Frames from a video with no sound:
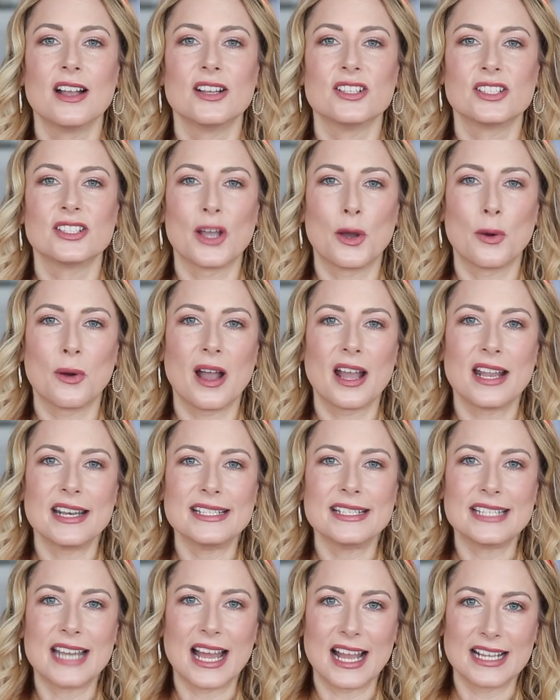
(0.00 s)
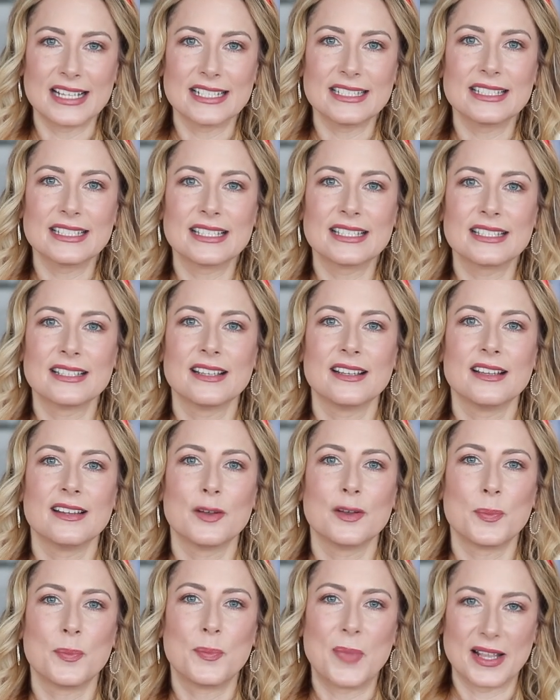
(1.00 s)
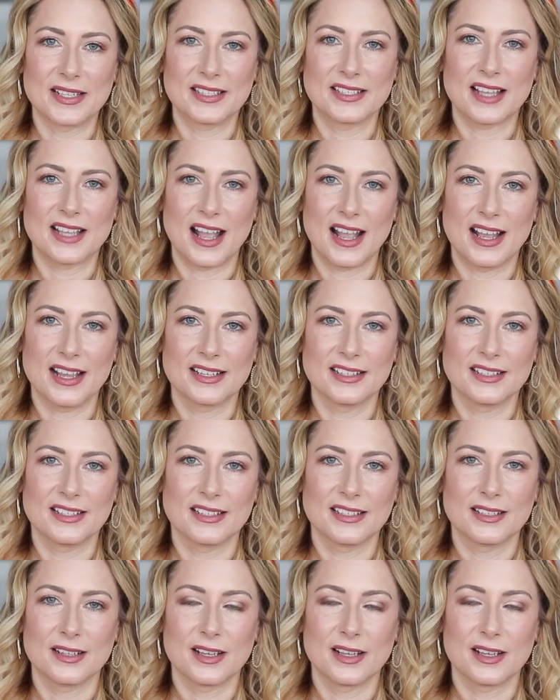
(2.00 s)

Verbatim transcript: So a nice bedside